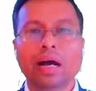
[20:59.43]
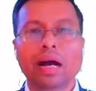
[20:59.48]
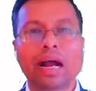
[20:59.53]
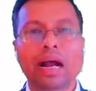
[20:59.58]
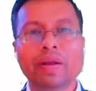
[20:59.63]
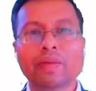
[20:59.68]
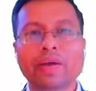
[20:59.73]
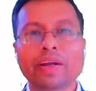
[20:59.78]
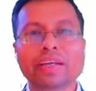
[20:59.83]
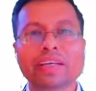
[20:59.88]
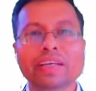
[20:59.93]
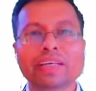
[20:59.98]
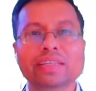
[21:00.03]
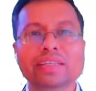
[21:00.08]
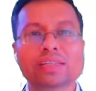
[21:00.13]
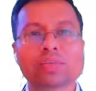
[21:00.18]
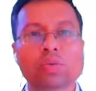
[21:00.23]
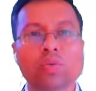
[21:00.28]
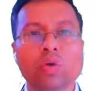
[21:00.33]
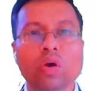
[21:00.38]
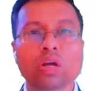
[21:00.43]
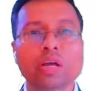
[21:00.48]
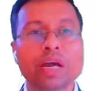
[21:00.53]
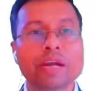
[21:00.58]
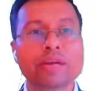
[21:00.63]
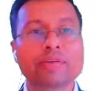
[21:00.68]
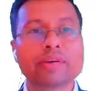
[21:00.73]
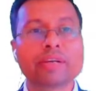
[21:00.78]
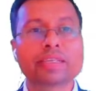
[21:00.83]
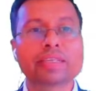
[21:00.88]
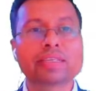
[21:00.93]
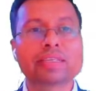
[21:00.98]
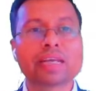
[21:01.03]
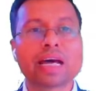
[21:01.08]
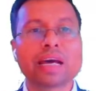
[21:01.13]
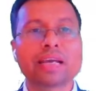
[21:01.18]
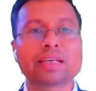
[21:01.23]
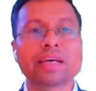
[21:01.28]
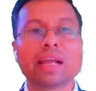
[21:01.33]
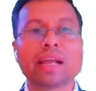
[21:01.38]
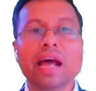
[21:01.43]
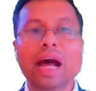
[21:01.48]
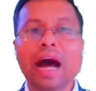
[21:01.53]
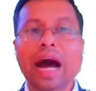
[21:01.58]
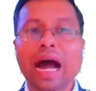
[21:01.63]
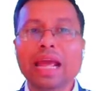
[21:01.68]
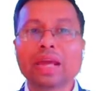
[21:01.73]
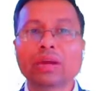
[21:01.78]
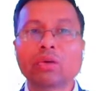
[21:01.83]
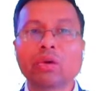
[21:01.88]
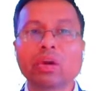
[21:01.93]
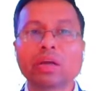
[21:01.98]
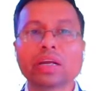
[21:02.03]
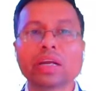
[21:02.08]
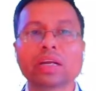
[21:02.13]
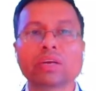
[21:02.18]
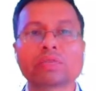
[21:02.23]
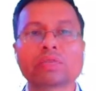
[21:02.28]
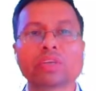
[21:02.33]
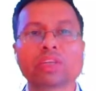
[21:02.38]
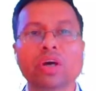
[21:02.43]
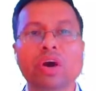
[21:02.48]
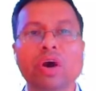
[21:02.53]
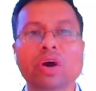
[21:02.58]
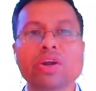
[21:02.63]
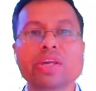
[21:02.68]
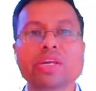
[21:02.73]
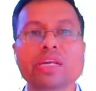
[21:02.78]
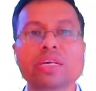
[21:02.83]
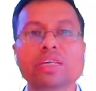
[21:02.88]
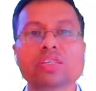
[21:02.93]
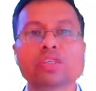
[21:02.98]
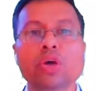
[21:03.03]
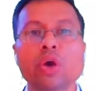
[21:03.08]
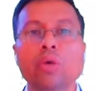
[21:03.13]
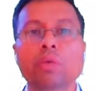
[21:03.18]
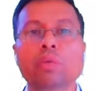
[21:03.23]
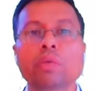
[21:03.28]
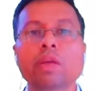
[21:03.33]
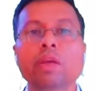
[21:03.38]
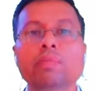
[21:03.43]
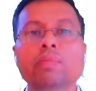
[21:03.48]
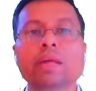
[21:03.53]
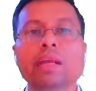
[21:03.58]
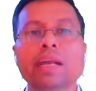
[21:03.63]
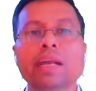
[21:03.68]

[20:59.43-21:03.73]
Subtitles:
Advantages. What advantages are there? Eye contact with audience will be